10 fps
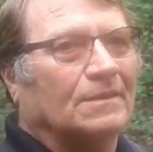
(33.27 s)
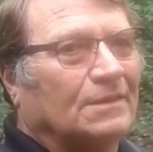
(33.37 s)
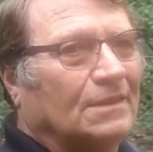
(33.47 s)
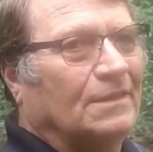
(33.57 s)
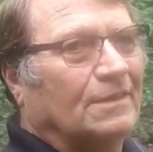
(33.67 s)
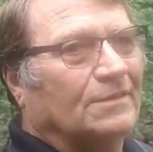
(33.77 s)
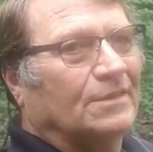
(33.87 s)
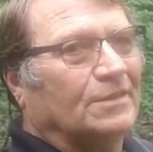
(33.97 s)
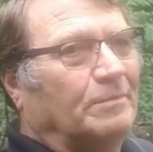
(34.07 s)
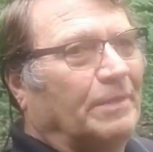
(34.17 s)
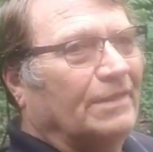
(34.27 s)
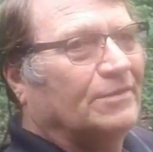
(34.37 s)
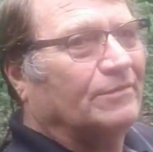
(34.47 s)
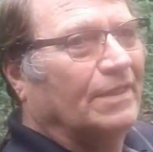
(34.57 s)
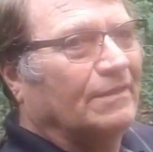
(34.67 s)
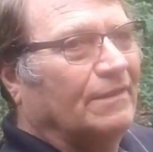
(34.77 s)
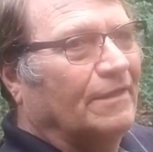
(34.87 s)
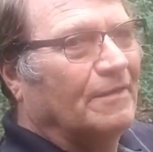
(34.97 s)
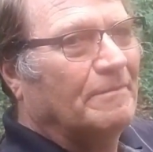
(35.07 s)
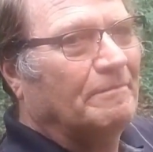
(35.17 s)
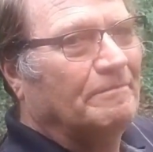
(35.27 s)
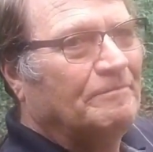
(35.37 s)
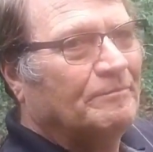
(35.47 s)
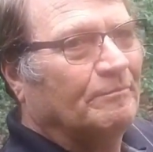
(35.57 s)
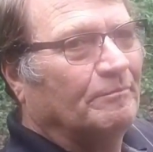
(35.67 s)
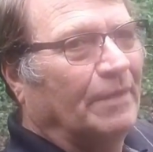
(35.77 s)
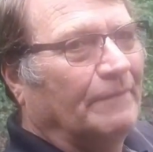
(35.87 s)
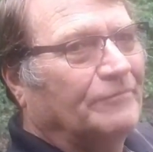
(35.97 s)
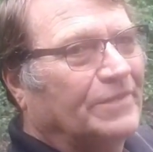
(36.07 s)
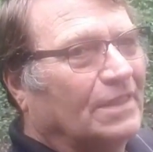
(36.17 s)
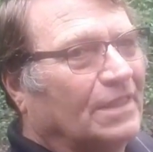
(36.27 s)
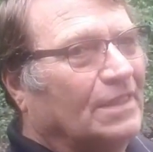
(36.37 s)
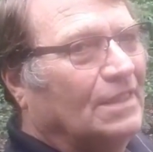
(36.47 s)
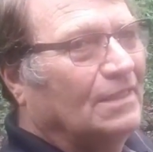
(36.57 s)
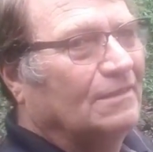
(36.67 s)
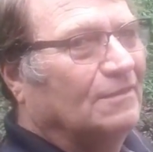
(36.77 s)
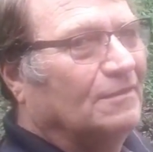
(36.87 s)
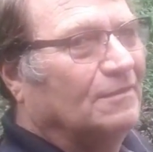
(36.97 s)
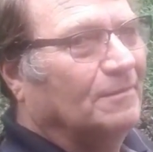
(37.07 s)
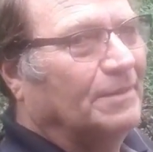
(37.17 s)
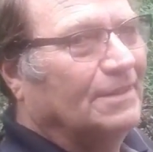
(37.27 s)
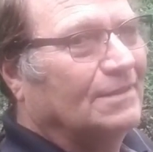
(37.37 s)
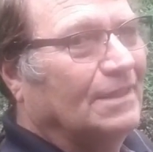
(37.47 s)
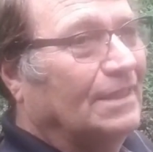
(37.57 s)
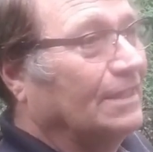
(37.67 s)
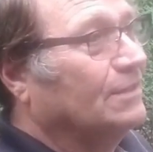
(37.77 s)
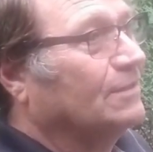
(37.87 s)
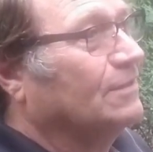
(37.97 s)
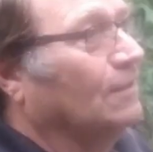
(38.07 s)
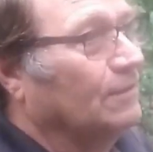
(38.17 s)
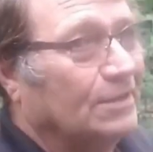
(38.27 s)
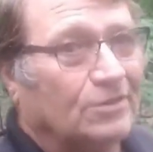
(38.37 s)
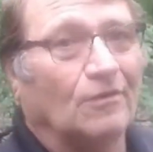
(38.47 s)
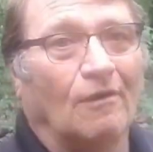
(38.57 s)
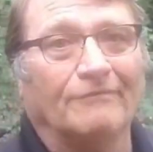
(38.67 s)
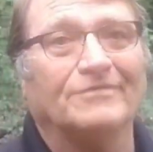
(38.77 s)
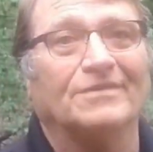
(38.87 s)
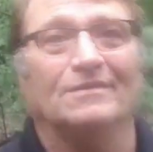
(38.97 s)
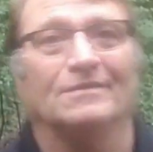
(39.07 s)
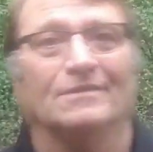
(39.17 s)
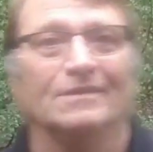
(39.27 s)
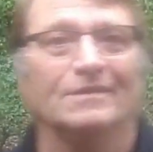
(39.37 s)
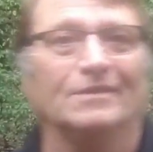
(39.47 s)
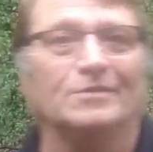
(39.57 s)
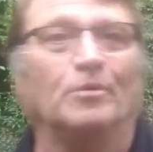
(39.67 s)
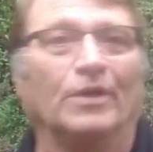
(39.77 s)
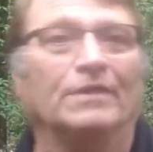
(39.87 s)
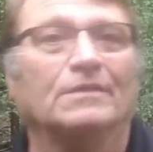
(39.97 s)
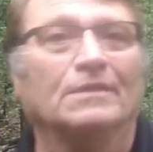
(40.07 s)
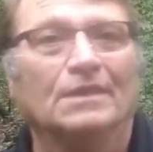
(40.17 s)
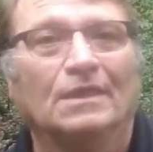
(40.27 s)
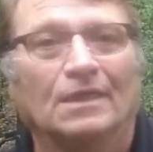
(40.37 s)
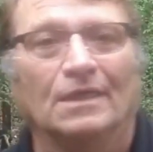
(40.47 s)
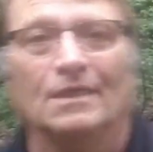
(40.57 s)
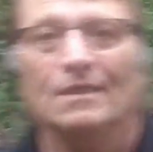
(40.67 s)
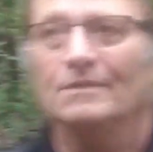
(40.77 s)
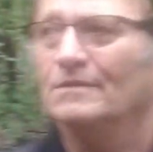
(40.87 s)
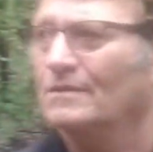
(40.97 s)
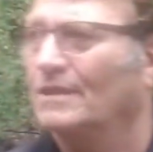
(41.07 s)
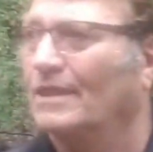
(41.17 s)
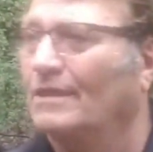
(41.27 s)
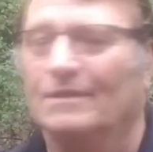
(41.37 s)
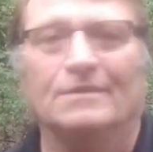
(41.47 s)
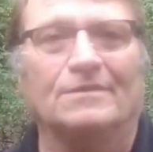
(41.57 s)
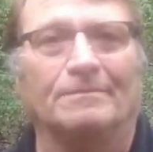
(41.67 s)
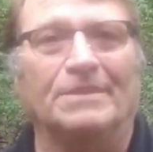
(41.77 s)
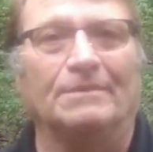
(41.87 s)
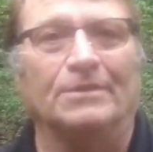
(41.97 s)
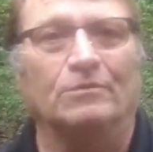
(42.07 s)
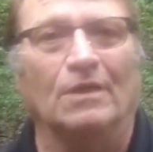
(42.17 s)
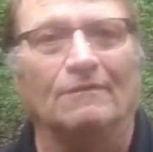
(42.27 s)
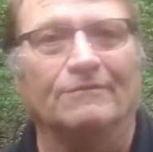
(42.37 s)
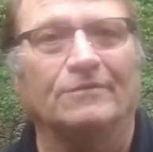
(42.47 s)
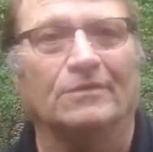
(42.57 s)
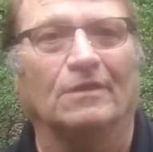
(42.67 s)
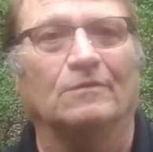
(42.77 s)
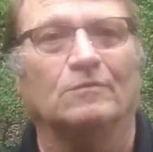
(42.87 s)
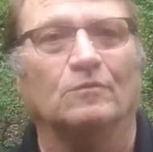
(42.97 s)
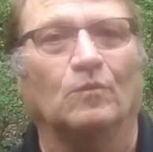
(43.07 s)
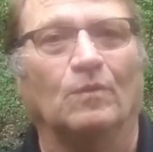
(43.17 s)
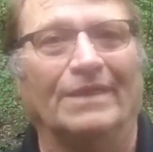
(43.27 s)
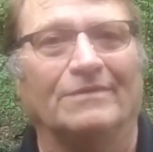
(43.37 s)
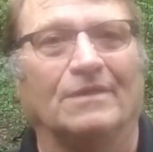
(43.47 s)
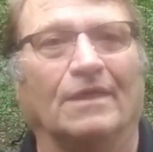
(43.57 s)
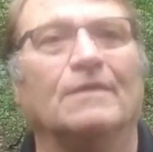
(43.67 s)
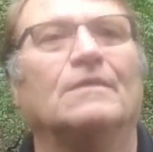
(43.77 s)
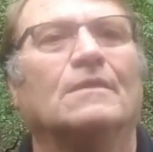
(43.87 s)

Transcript: See, there's a space right there, but nobody's in it, so it's off season at this point. Today is September 12th, so Wednesday.